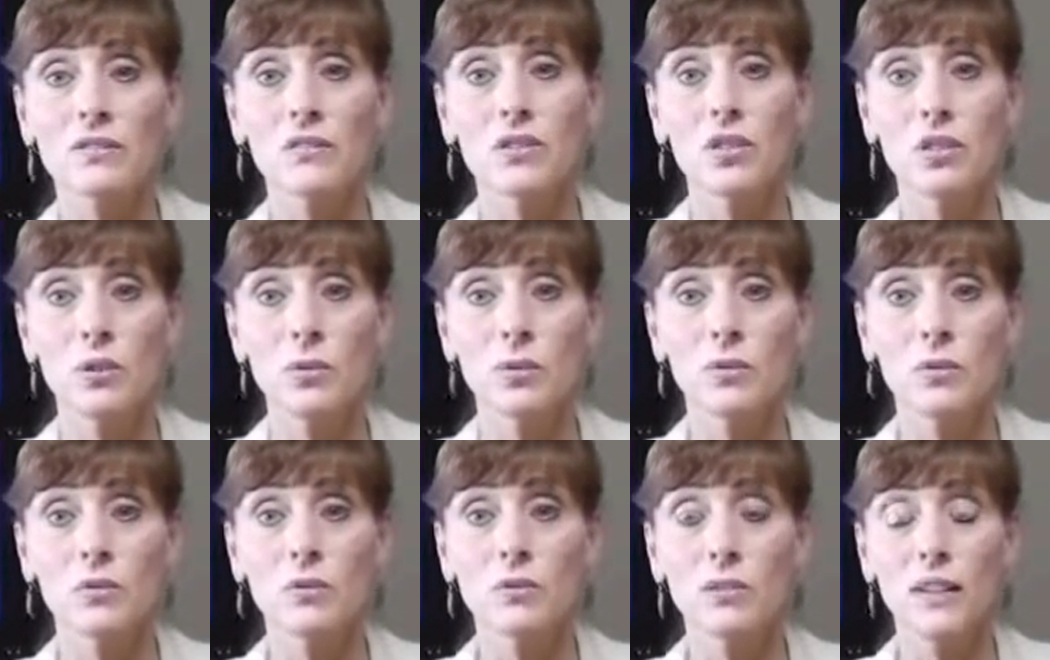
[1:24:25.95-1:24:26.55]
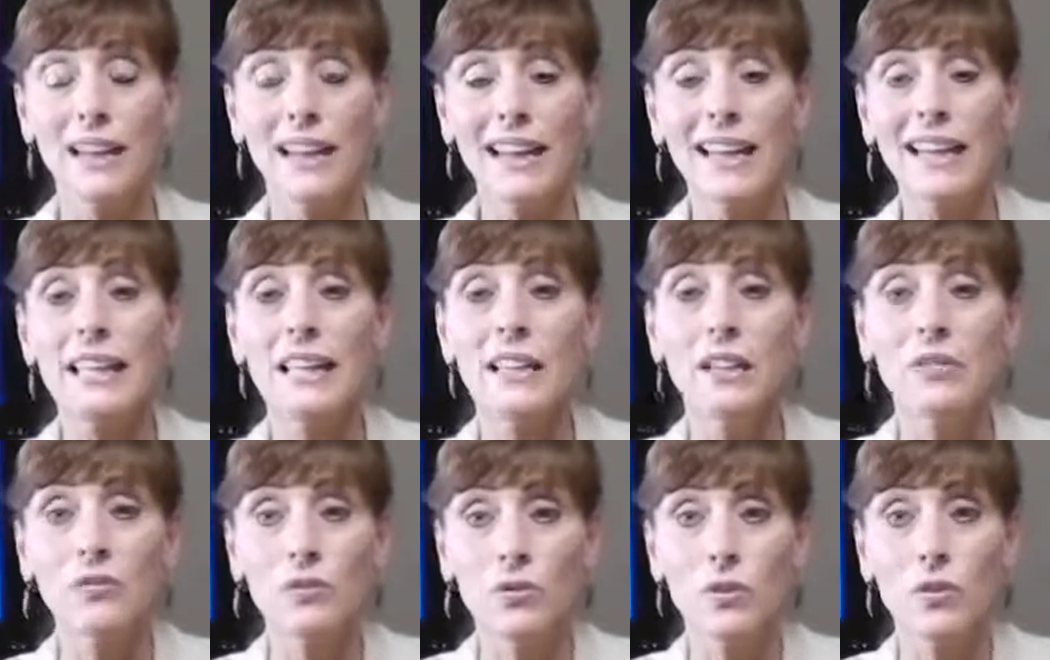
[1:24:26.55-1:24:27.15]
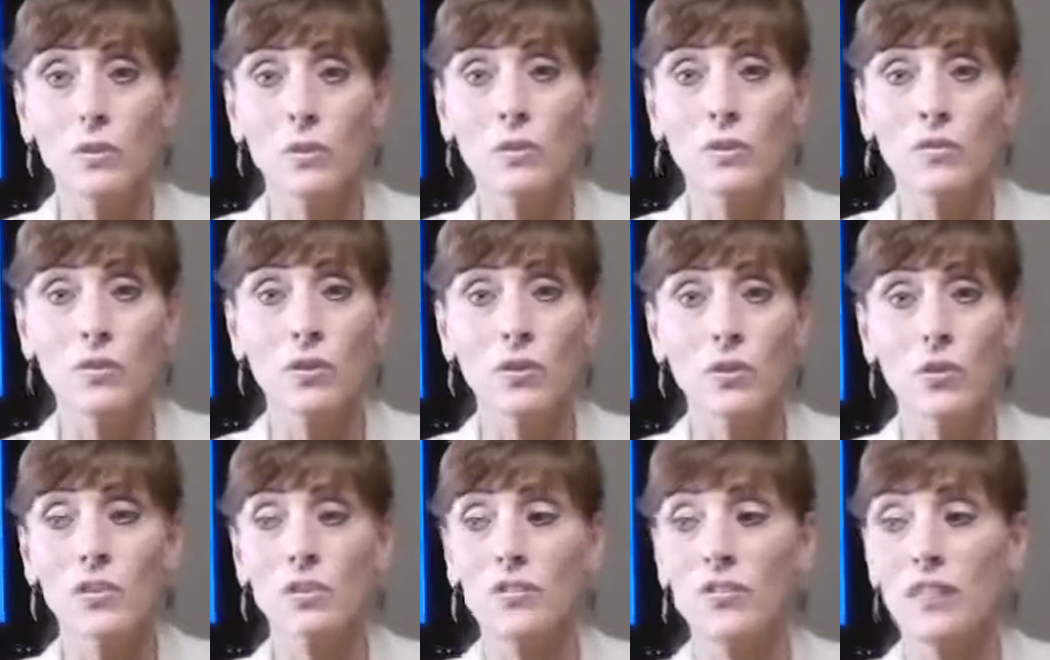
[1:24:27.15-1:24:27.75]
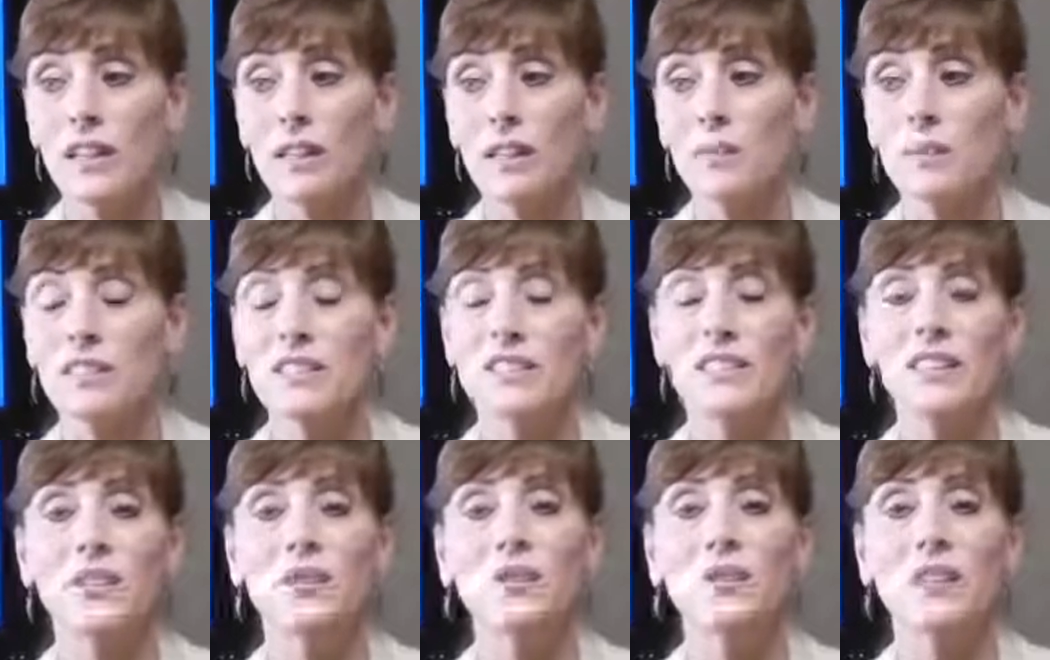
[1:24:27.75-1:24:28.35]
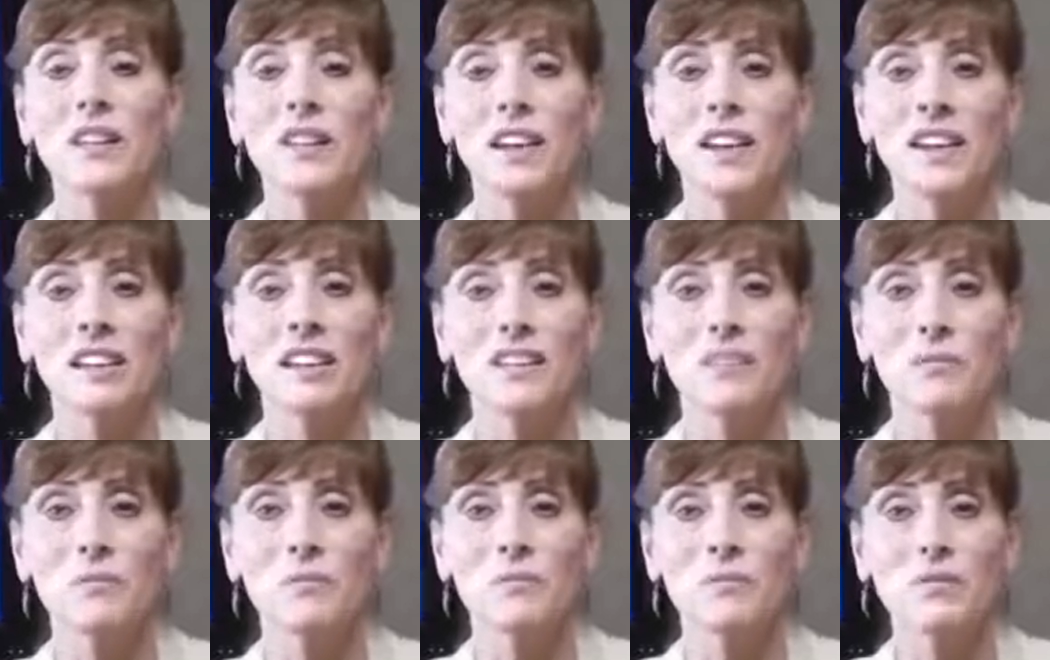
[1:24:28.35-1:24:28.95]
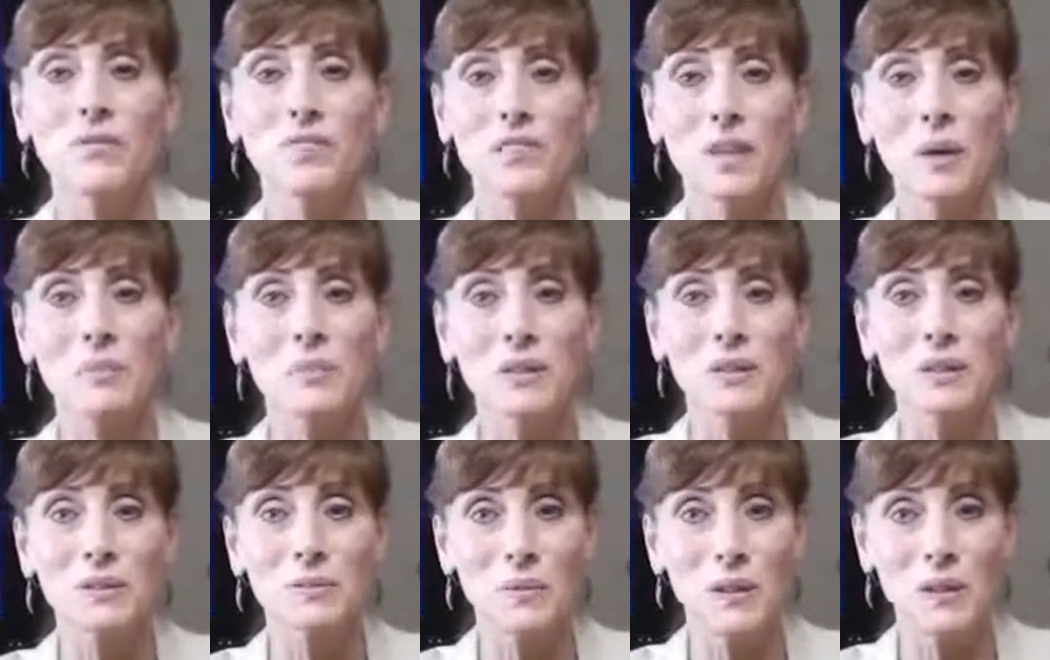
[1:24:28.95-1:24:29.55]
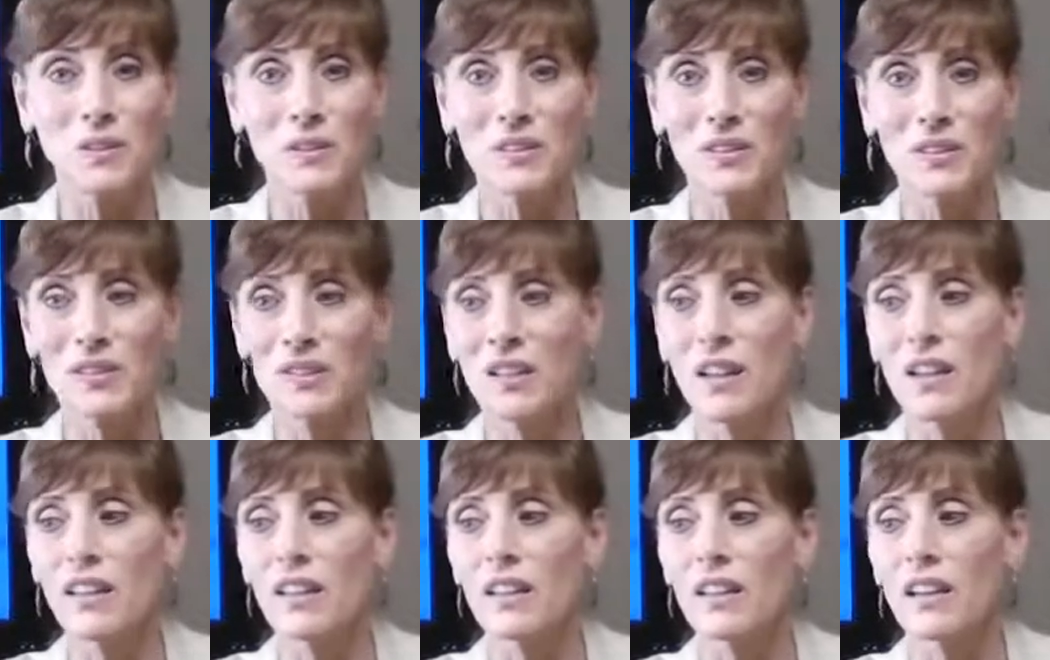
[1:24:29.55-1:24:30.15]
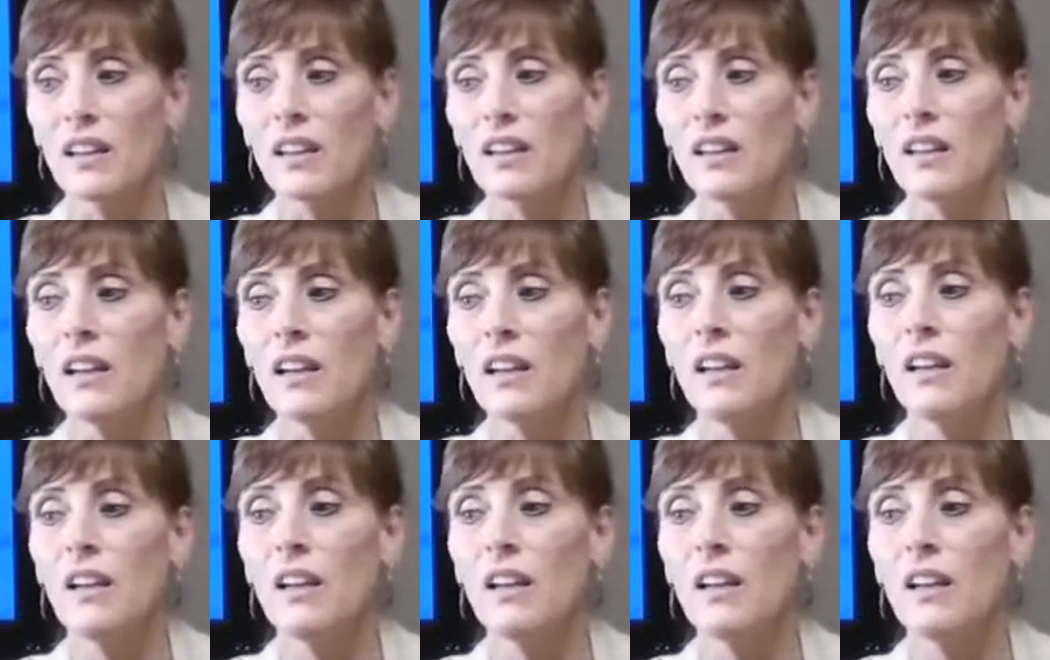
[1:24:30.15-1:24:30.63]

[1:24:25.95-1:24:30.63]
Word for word: do any form of oral vitamin C you can. Something's better than nothing.